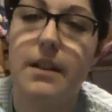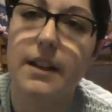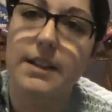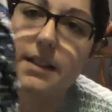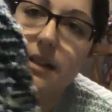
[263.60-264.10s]

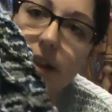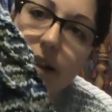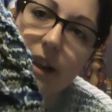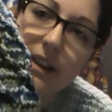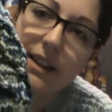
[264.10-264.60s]
It's
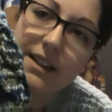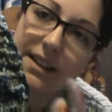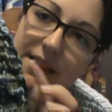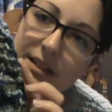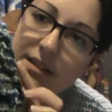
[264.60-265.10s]
kind of, I
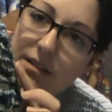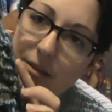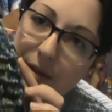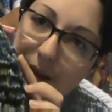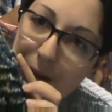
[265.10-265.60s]

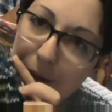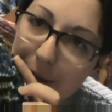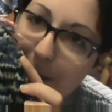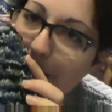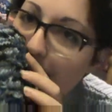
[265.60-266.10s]
don't really know what
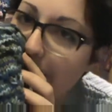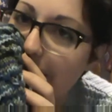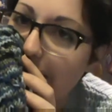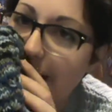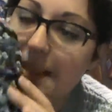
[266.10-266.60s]
you would call
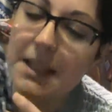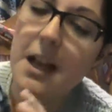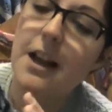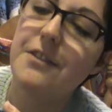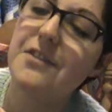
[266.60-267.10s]
this.
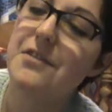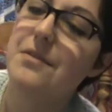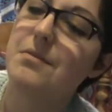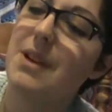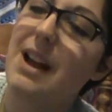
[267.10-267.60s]
I've
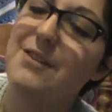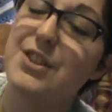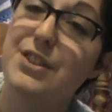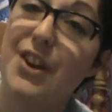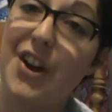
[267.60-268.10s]

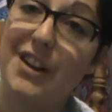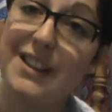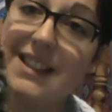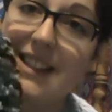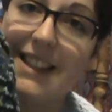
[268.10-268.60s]
just gotten
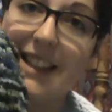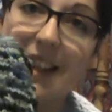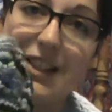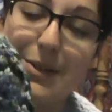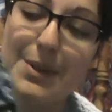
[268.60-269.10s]
into knitting,
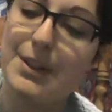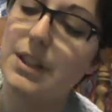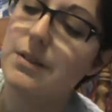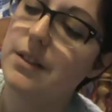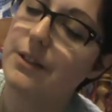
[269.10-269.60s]
as you all
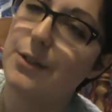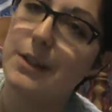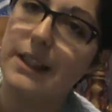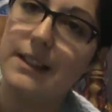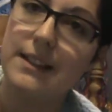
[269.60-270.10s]
know.
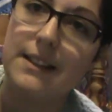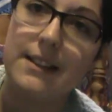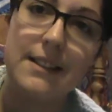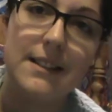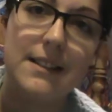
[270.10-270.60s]

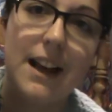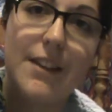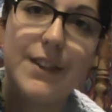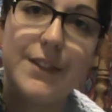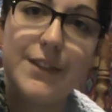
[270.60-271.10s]

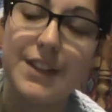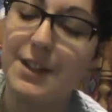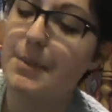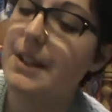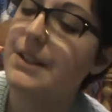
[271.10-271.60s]
Haven't even
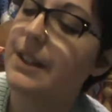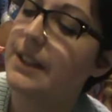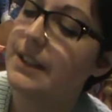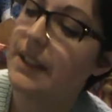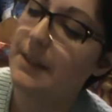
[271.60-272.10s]
finished my
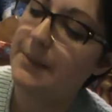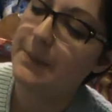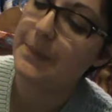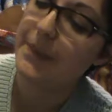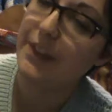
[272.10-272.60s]
socks yet.
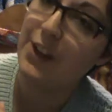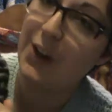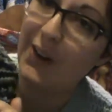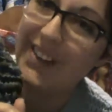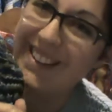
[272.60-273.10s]

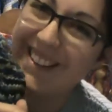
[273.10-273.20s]
So,